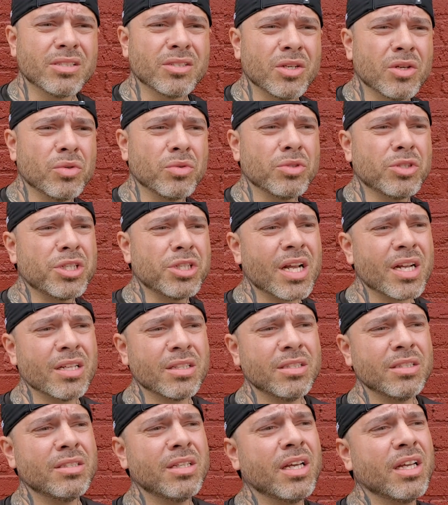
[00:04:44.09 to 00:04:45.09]
So shout
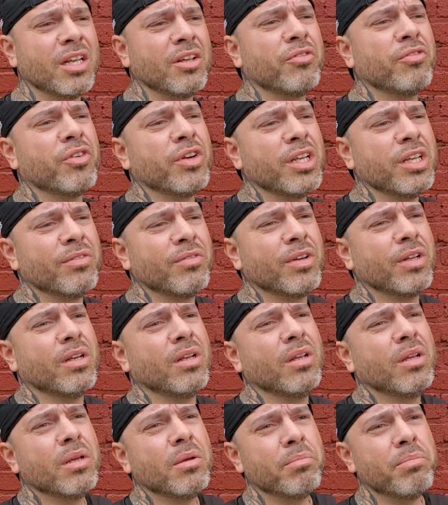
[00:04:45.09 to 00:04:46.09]
out to Danny for even